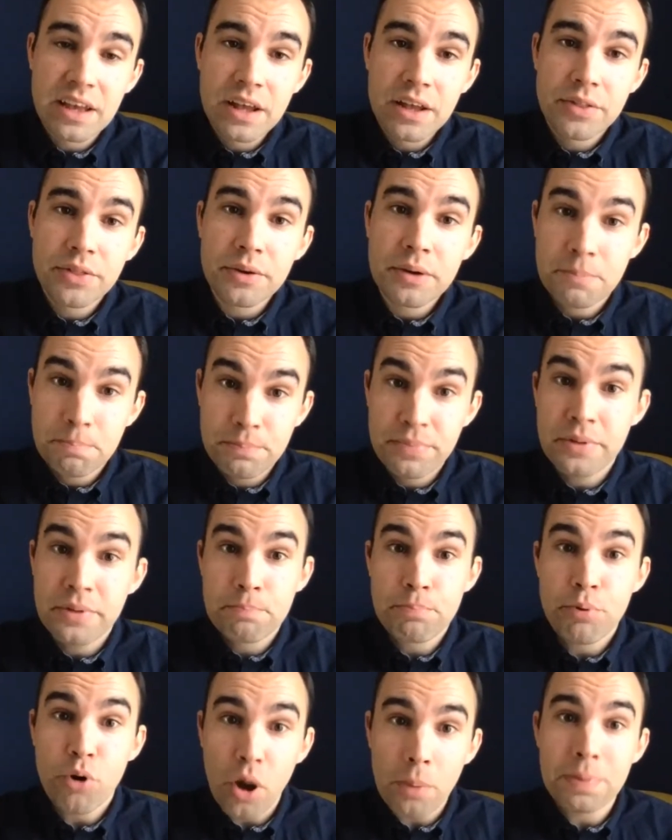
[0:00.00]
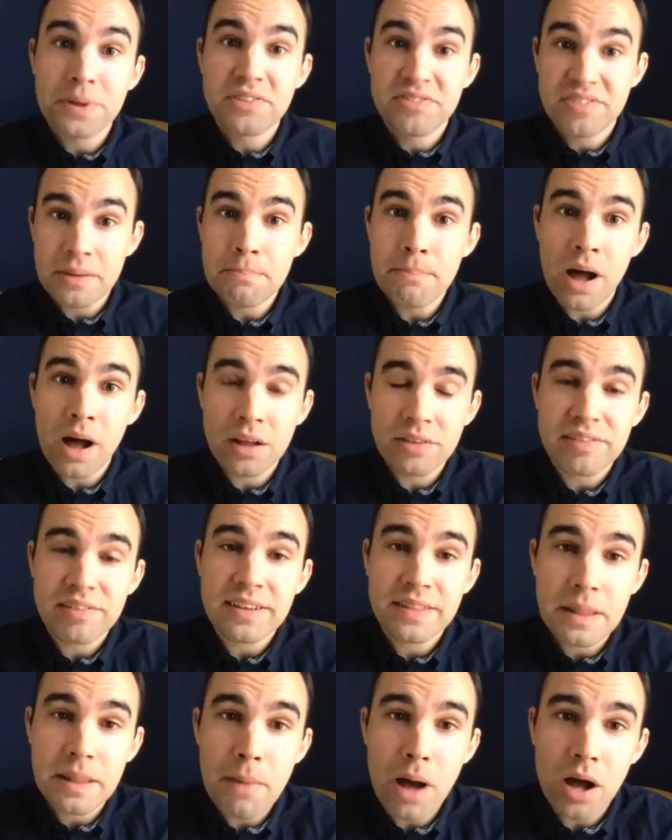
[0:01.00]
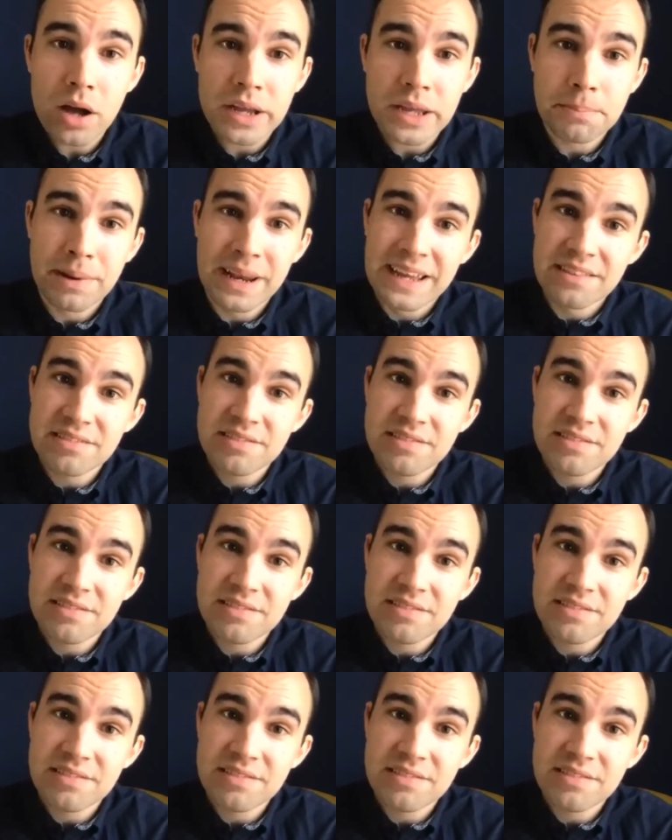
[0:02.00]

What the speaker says: the proper demand in the marketplace.